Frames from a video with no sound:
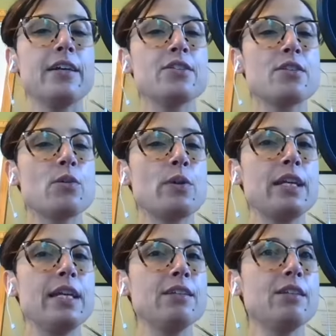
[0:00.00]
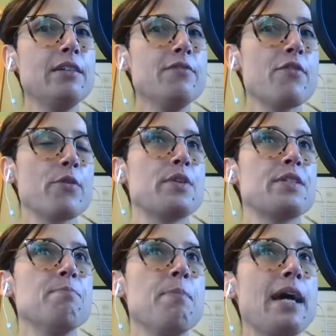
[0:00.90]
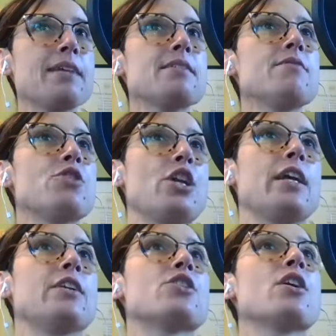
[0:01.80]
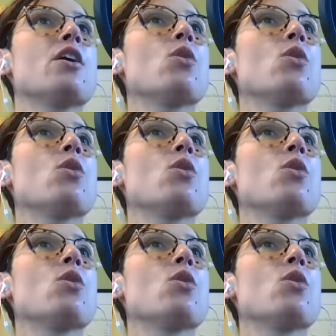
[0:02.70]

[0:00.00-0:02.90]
So he lived through this massive change